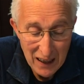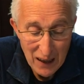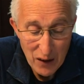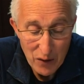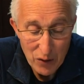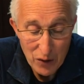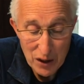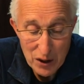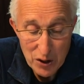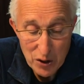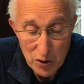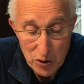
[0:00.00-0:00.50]

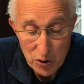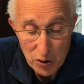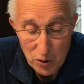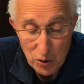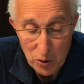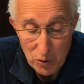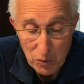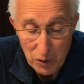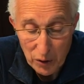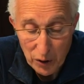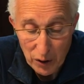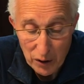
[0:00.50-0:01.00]
This
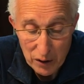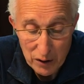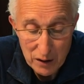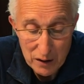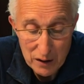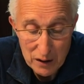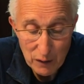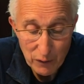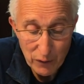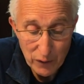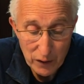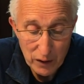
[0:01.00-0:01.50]
too, without
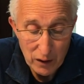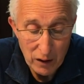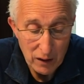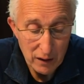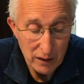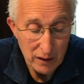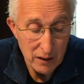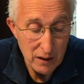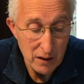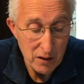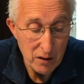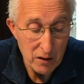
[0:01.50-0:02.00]

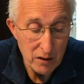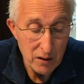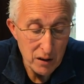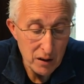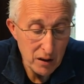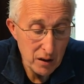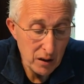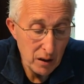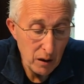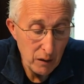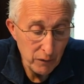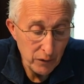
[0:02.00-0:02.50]
difficulties or
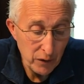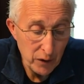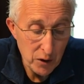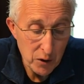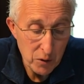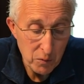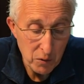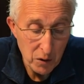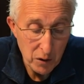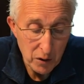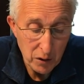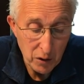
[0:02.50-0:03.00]

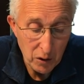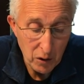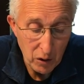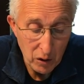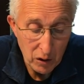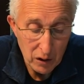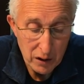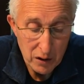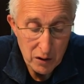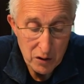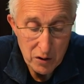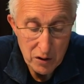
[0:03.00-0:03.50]
discomforts worth
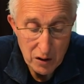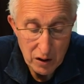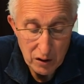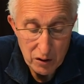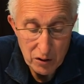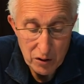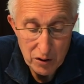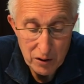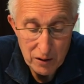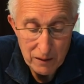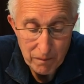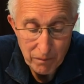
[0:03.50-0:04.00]
calling
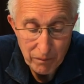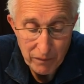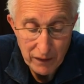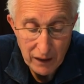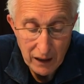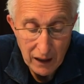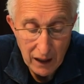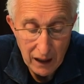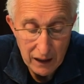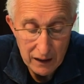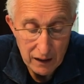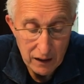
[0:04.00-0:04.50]
such,
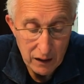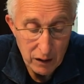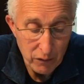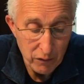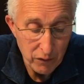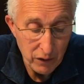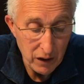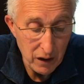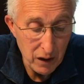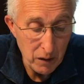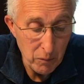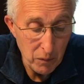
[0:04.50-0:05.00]
and at the
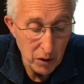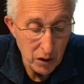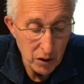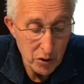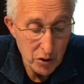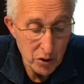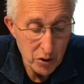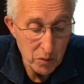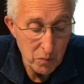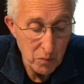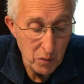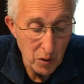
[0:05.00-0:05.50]
very
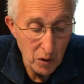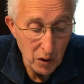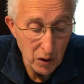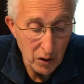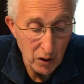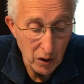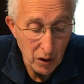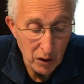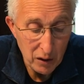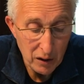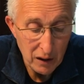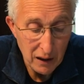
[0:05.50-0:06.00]
much smaller
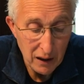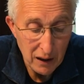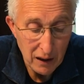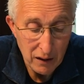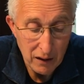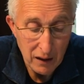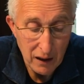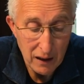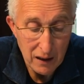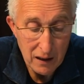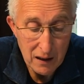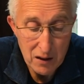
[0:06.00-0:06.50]
outlay
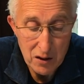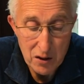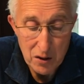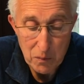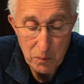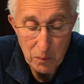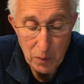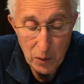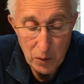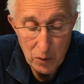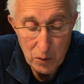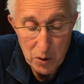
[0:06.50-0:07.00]
than is
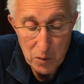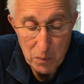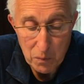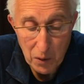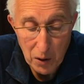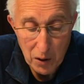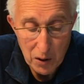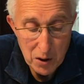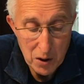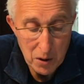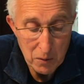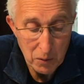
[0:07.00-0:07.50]
supposed
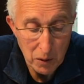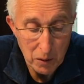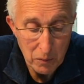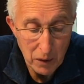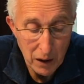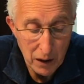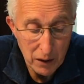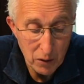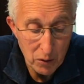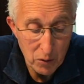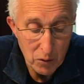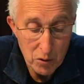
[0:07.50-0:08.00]
possible
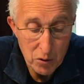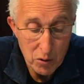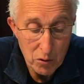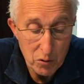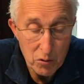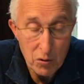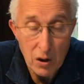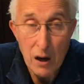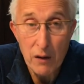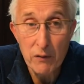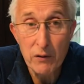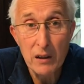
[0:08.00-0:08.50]
by those who
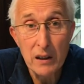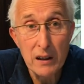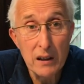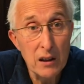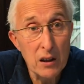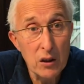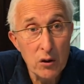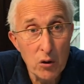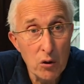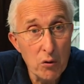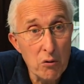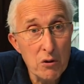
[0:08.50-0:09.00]
travel in the
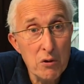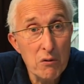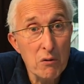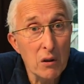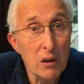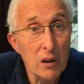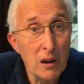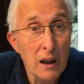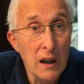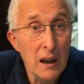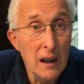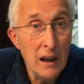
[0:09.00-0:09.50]

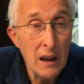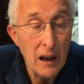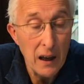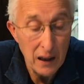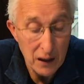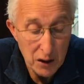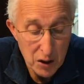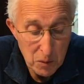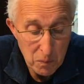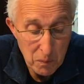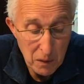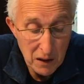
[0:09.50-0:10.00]
usual
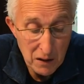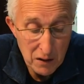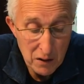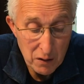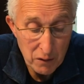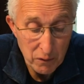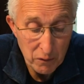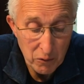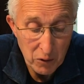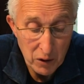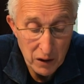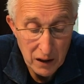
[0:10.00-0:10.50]

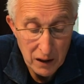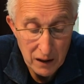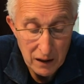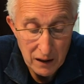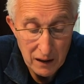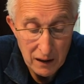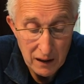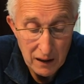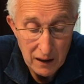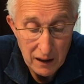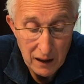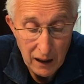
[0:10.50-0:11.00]
expensive way
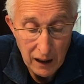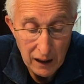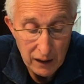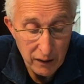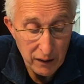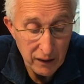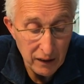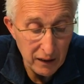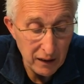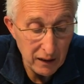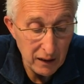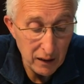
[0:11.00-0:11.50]
and
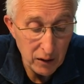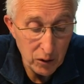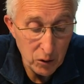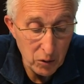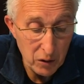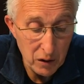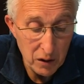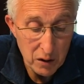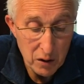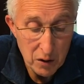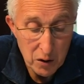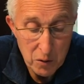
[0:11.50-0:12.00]
think that
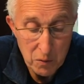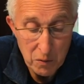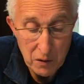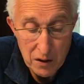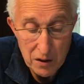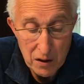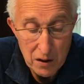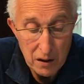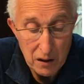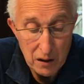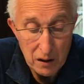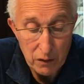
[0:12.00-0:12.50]
going to
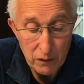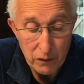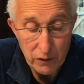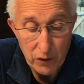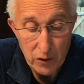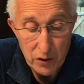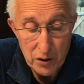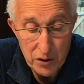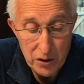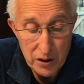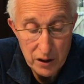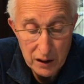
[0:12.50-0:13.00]
Switzerland
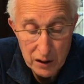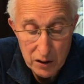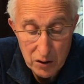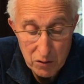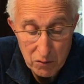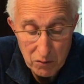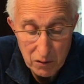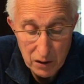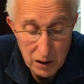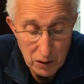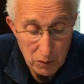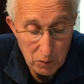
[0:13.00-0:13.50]
for six
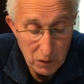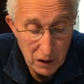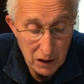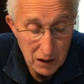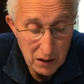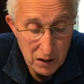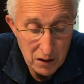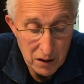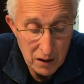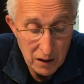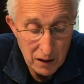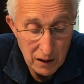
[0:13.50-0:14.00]
or eight
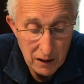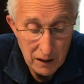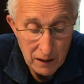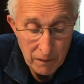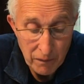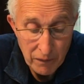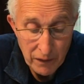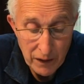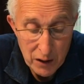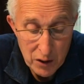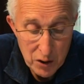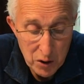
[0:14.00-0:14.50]
weeks,
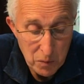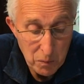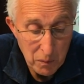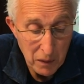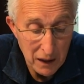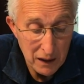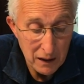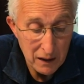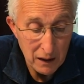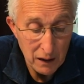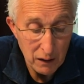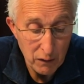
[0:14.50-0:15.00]

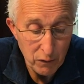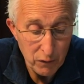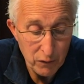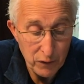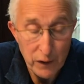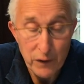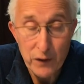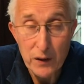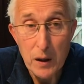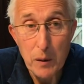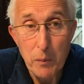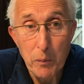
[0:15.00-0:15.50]
spending
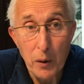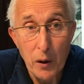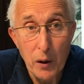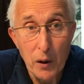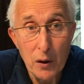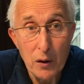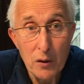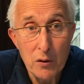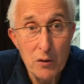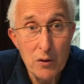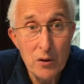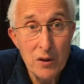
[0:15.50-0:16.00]

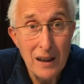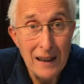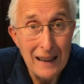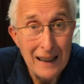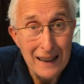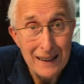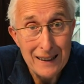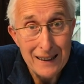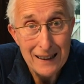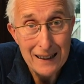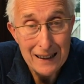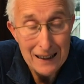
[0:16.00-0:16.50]
£50
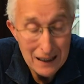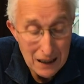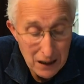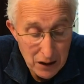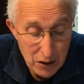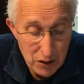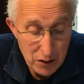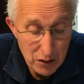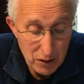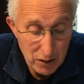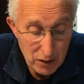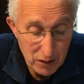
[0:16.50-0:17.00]
at the
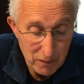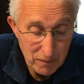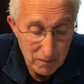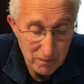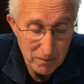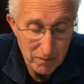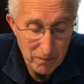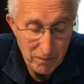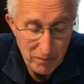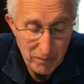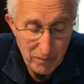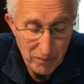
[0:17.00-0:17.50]
least,
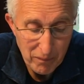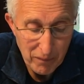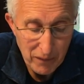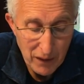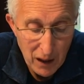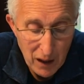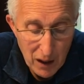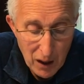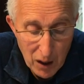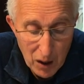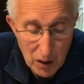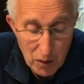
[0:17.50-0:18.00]

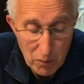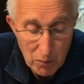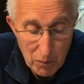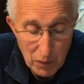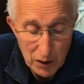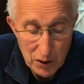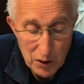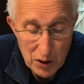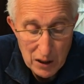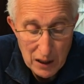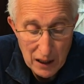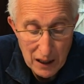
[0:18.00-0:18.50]

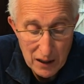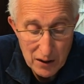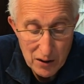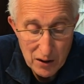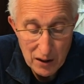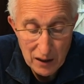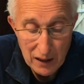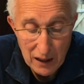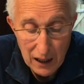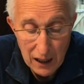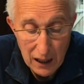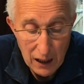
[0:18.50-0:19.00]
much less
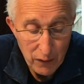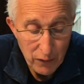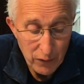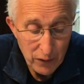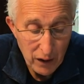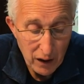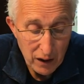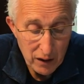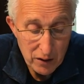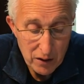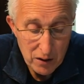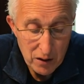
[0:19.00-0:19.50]
than half
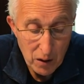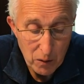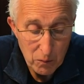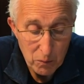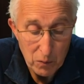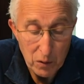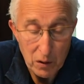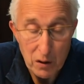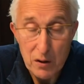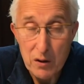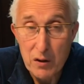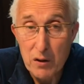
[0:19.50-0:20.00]
that sum
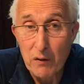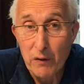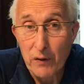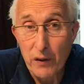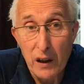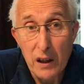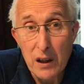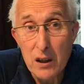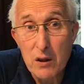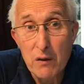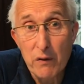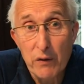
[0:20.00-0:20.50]
will
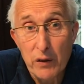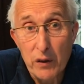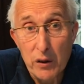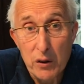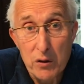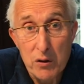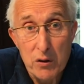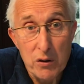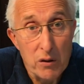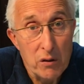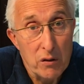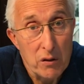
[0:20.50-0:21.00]
suffice for a
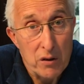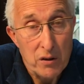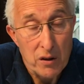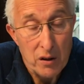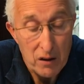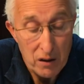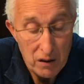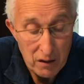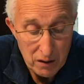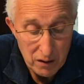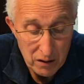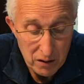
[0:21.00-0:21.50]
tour as
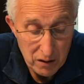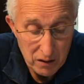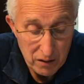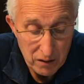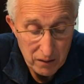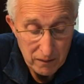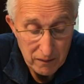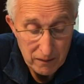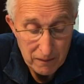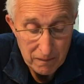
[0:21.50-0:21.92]
ours.